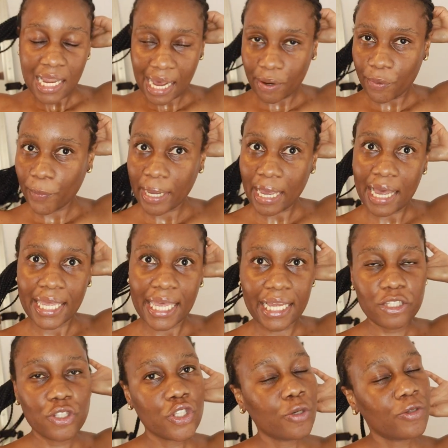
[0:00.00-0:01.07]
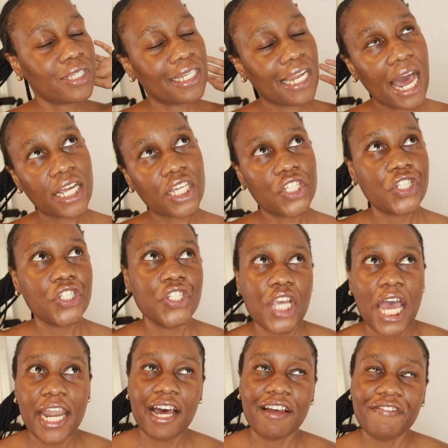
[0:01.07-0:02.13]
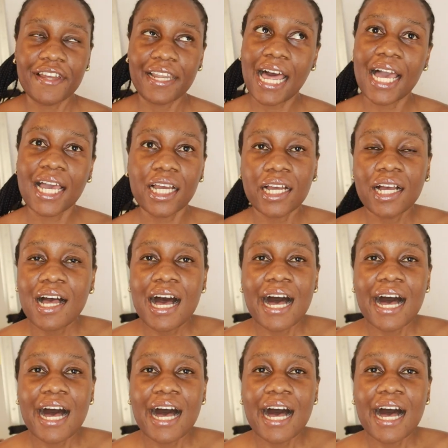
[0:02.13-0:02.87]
like where I get so sluggish and I feel like